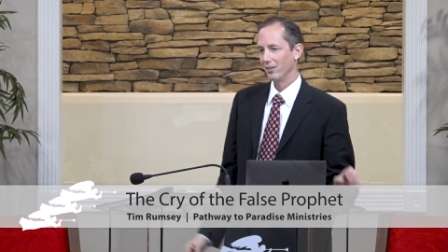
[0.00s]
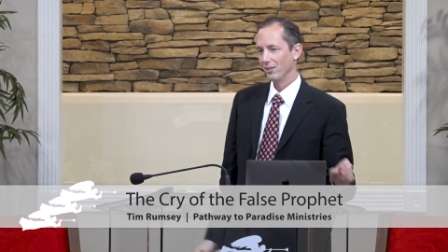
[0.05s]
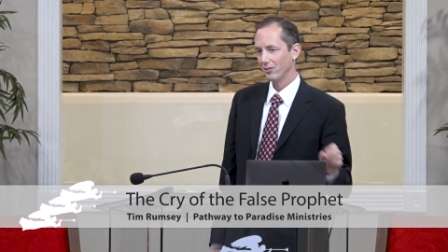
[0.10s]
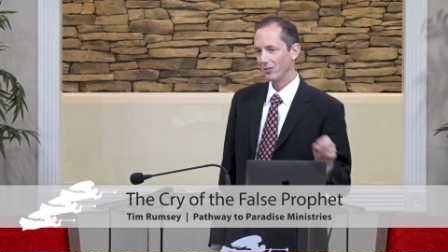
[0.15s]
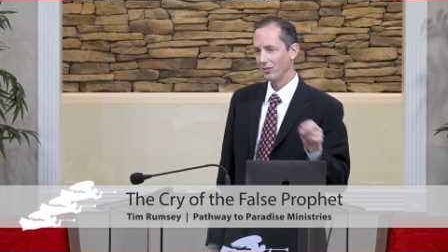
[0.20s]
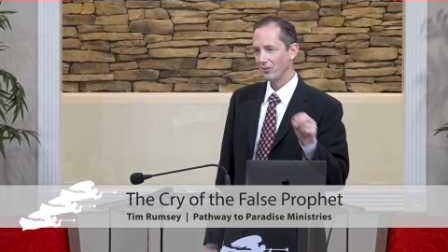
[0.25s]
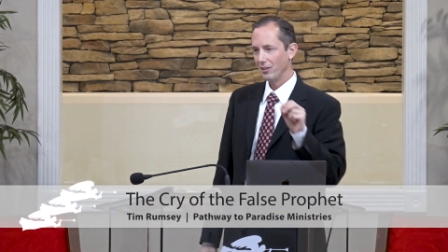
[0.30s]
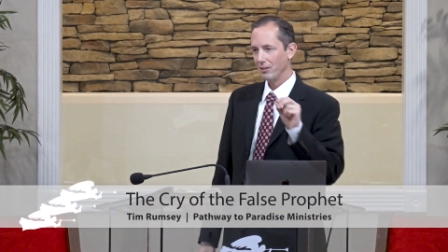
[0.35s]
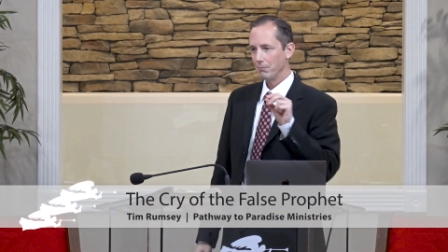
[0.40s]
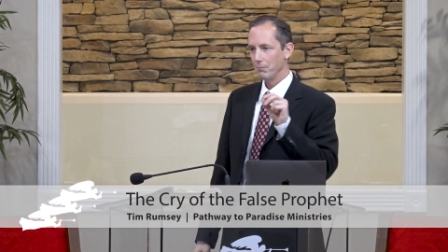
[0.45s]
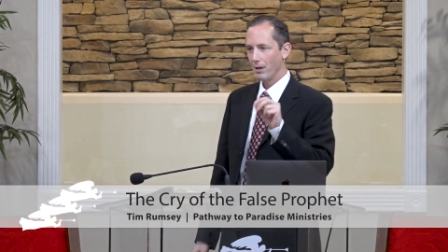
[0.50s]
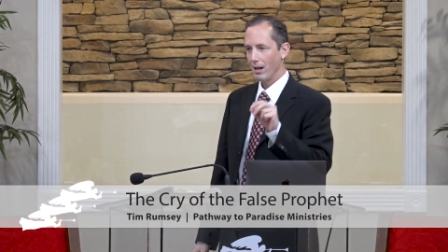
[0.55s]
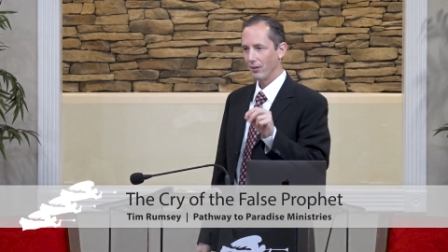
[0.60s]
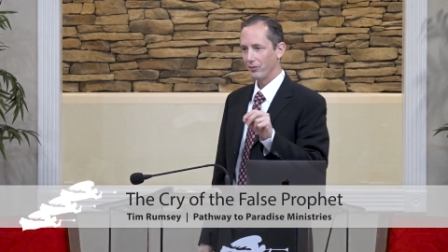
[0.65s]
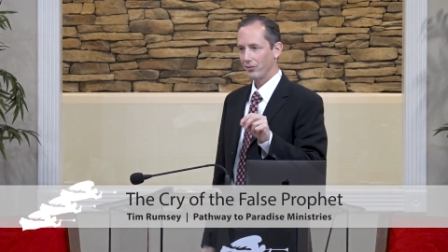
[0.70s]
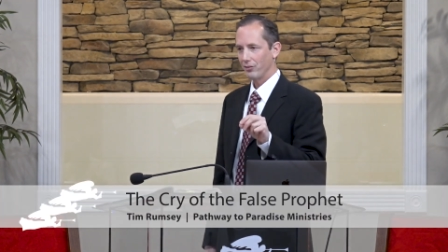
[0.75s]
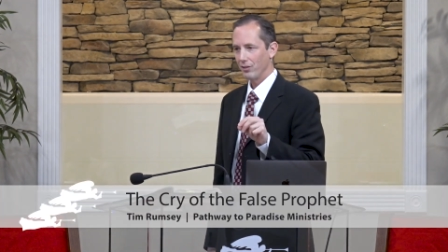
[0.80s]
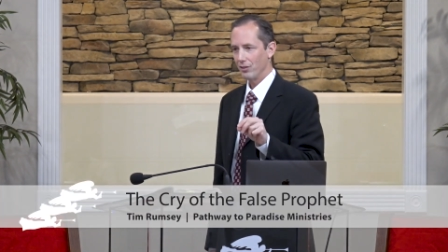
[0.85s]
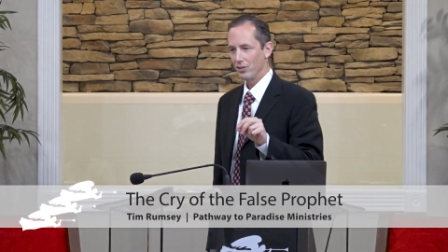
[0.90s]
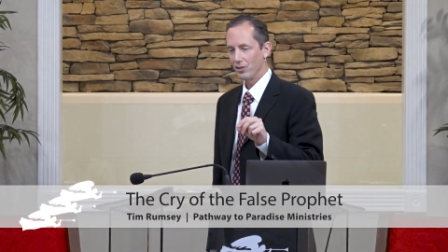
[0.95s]
This is a
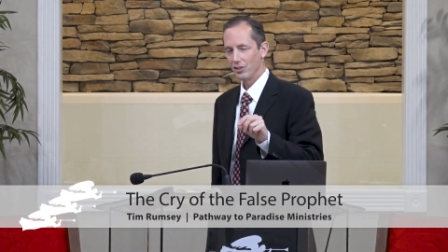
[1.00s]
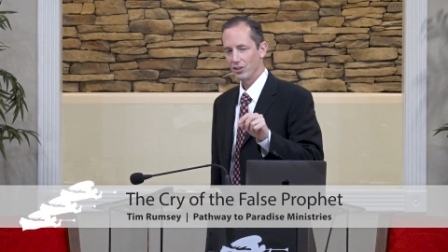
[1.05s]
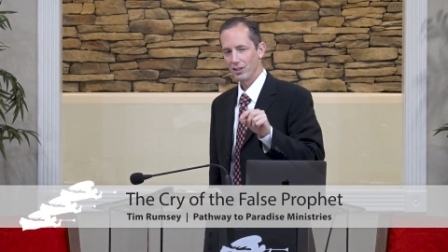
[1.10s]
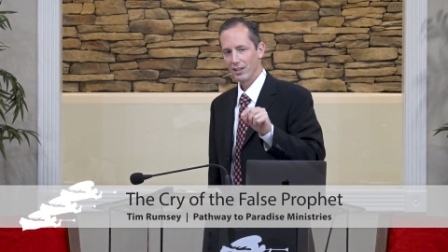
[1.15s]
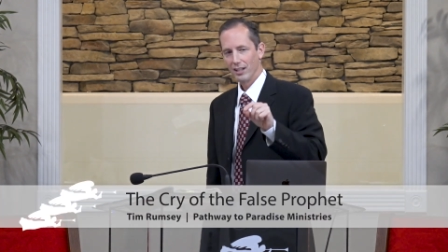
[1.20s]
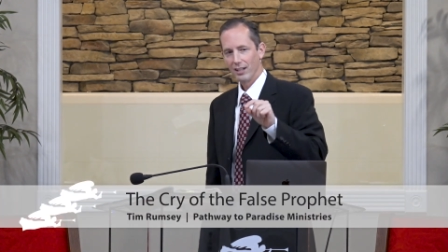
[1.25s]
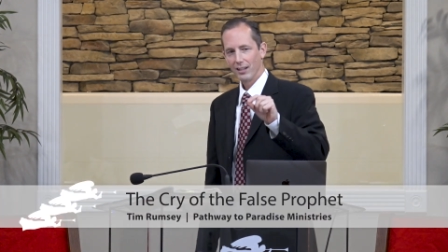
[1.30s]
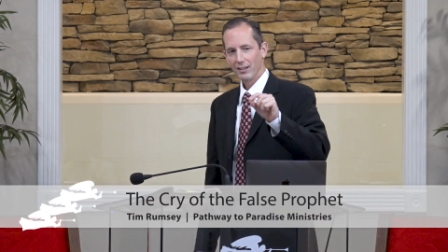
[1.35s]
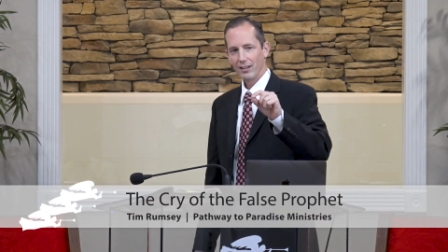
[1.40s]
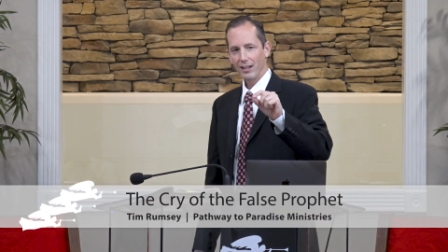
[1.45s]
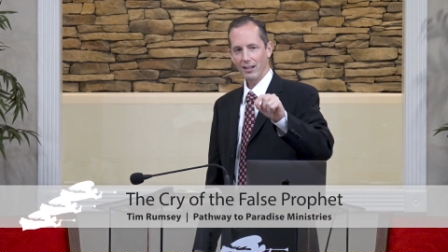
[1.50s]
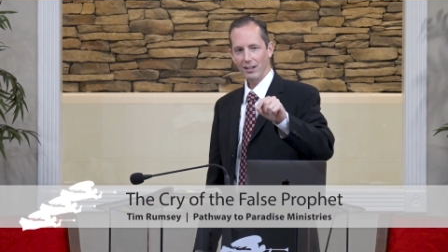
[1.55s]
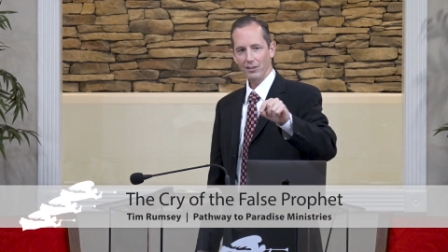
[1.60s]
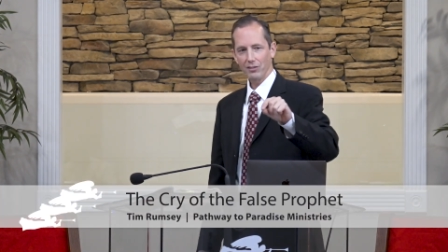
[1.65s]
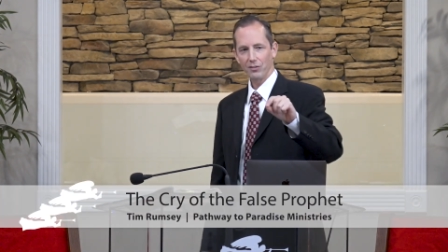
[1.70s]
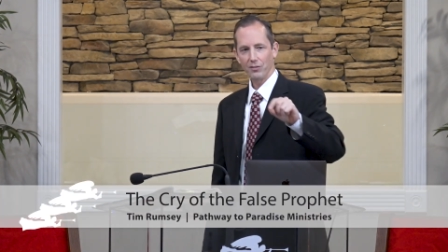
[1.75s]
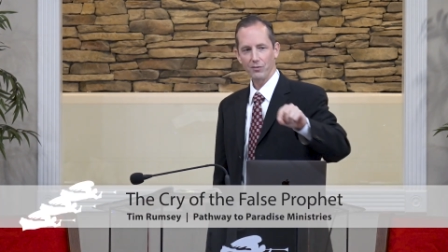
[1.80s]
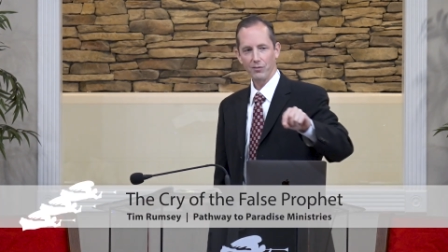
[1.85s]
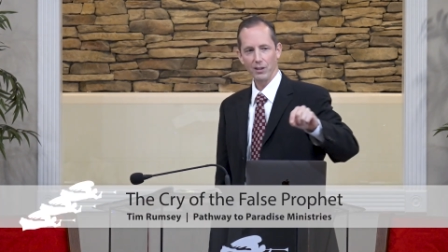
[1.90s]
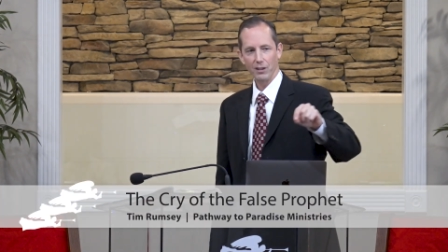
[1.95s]
message that
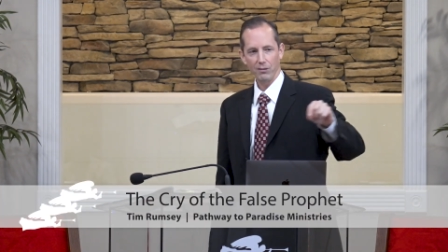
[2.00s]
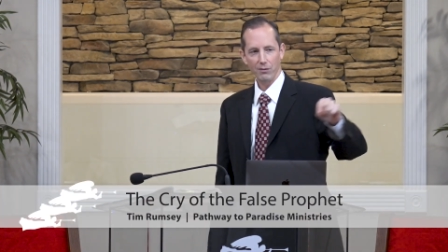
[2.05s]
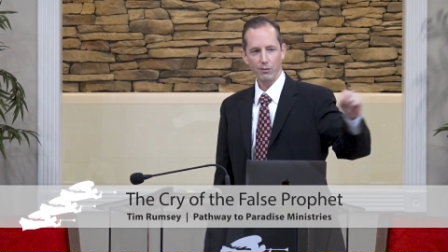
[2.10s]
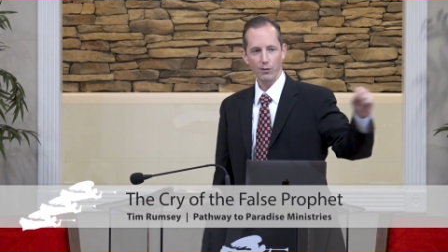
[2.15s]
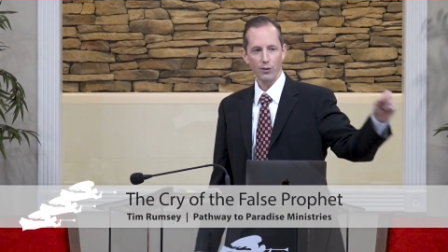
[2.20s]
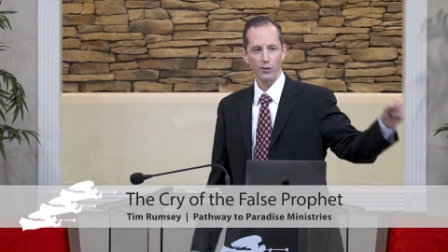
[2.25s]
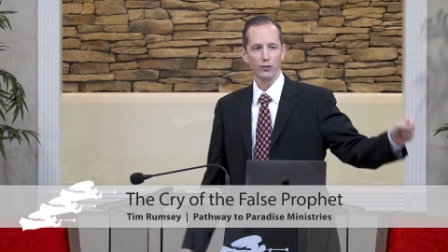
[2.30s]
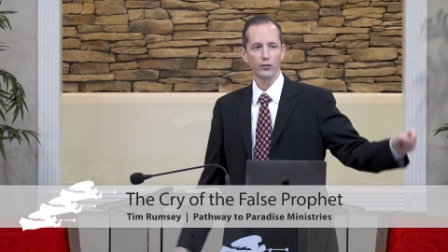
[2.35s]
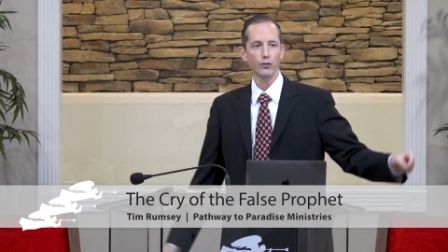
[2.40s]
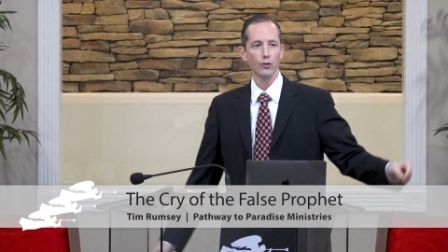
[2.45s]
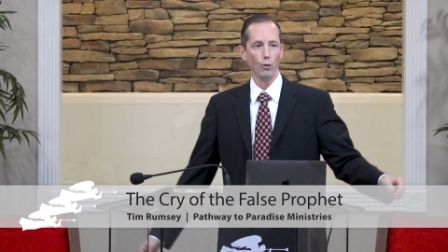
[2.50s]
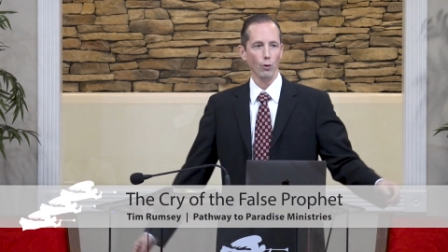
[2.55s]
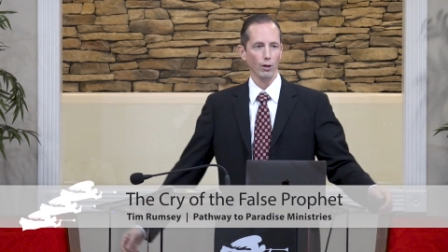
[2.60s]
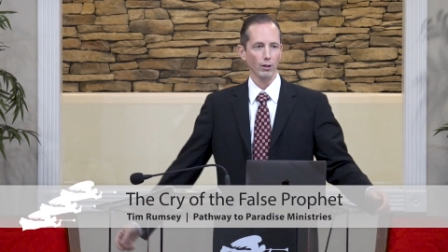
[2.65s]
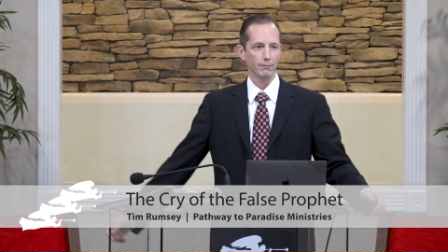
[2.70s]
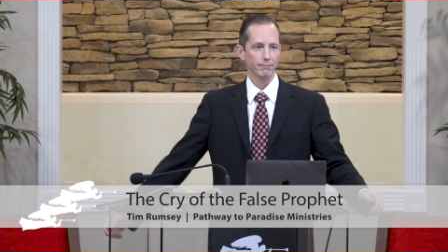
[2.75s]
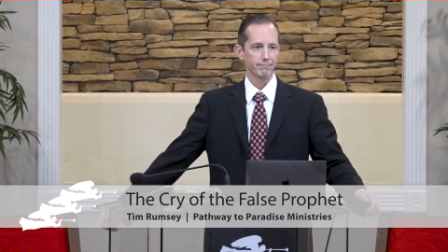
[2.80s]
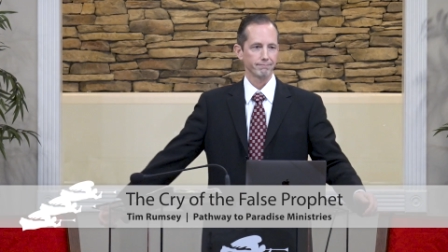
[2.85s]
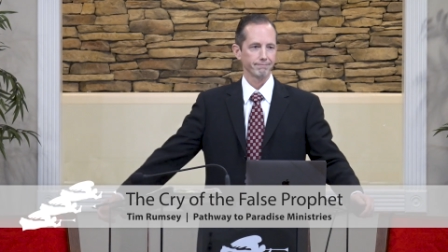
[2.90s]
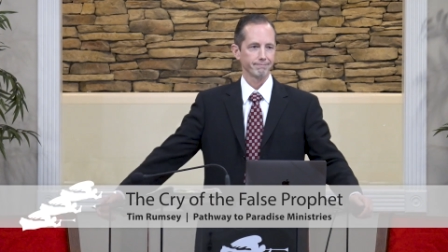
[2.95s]
is fit for the
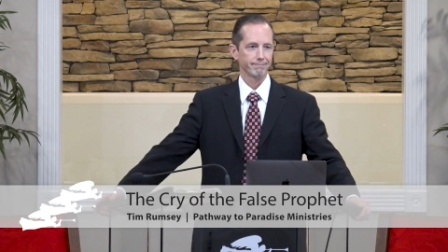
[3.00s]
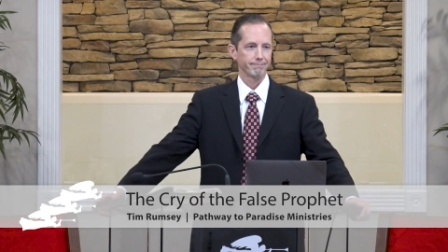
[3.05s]
sewer.